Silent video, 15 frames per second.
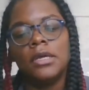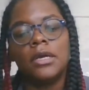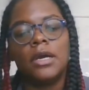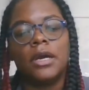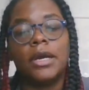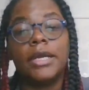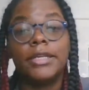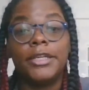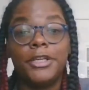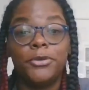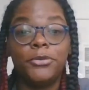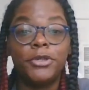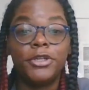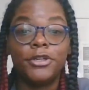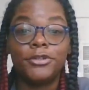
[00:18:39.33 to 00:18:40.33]
Alright, here
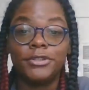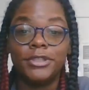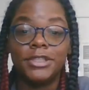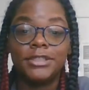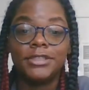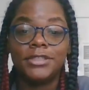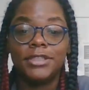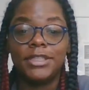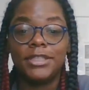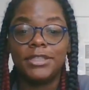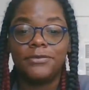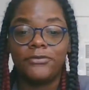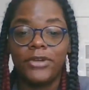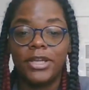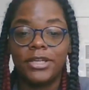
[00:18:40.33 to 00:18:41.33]
we go. Let's see.
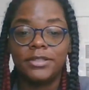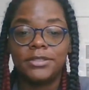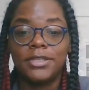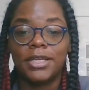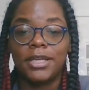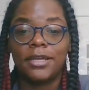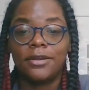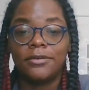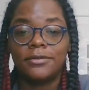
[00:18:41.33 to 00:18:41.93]
Face down.